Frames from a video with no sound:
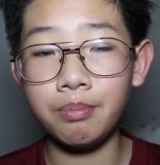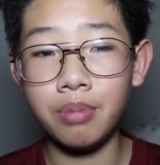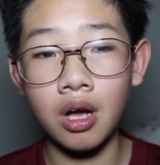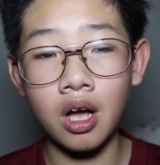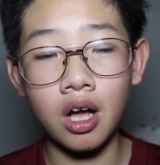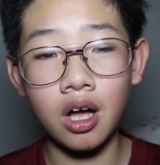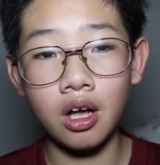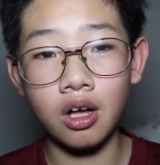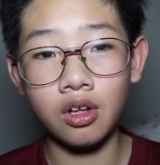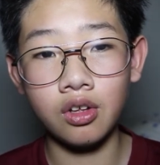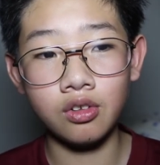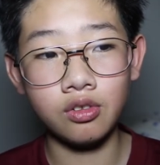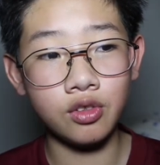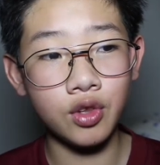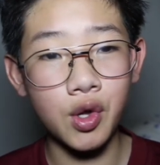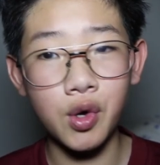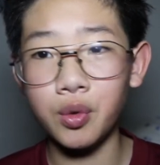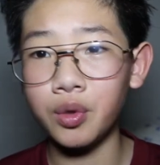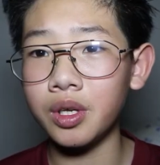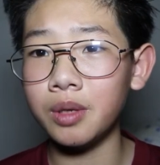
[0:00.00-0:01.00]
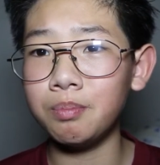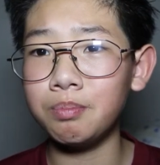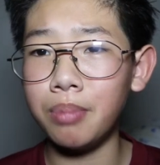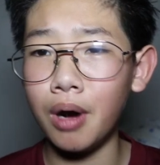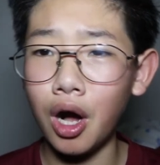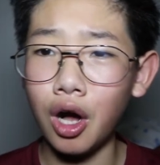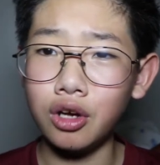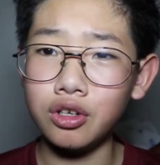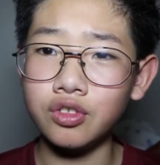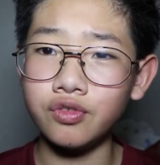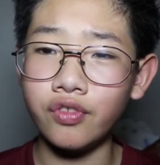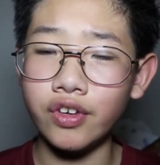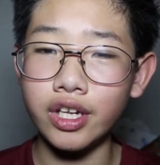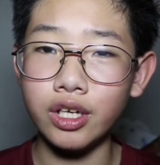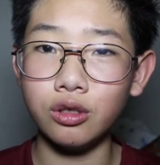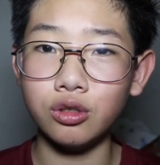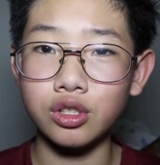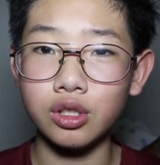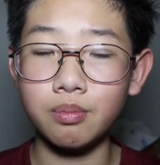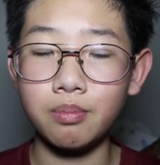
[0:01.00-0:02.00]
Logan Paul's
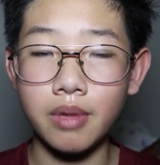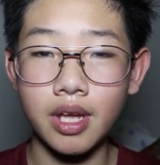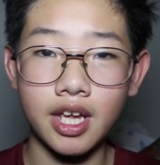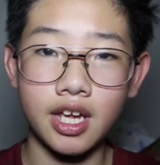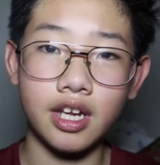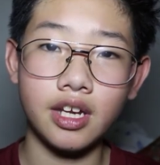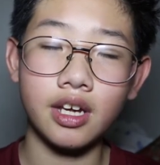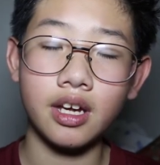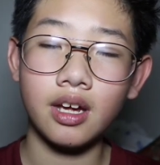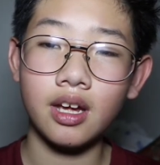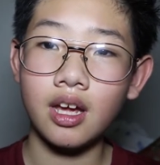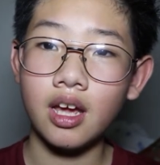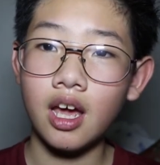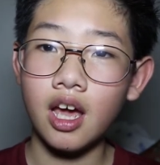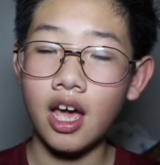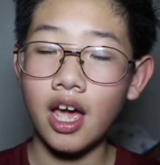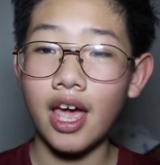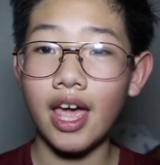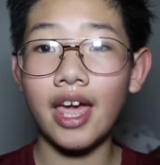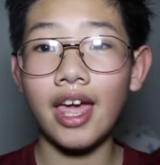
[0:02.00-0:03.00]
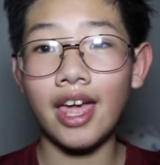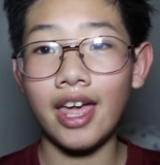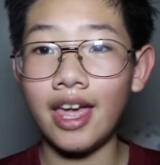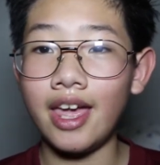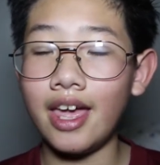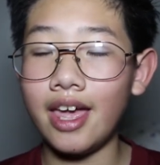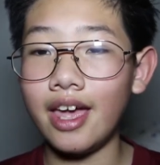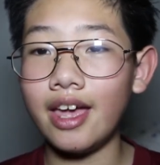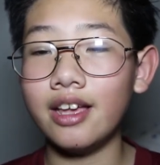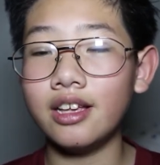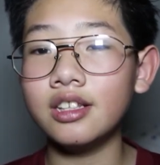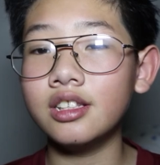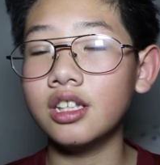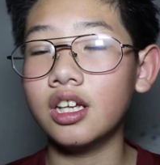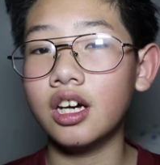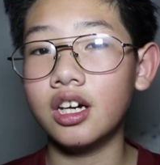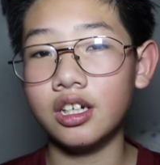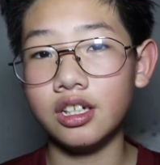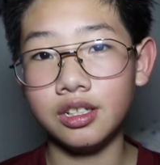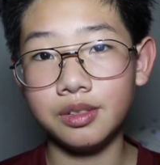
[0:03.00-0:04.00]
videos are made.
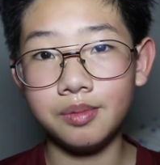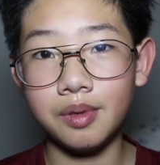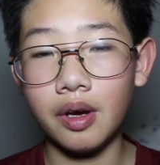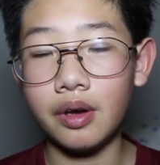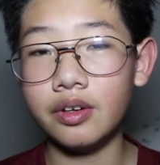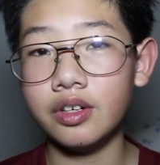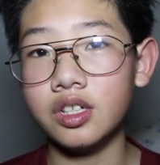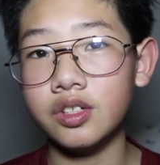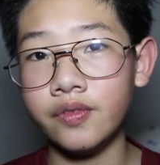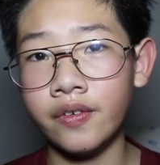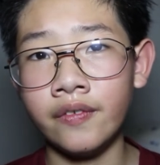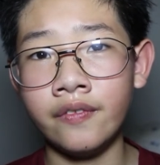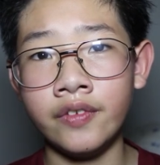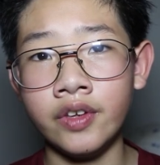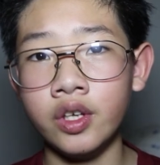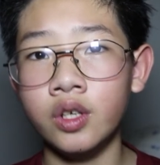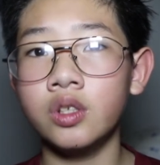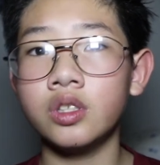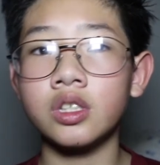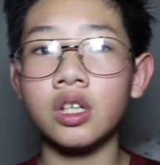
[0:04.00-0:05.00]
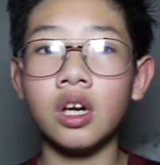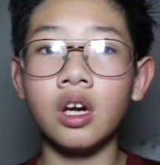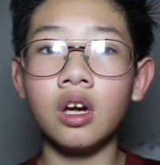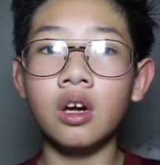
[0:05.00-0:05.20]
It's probably just for views.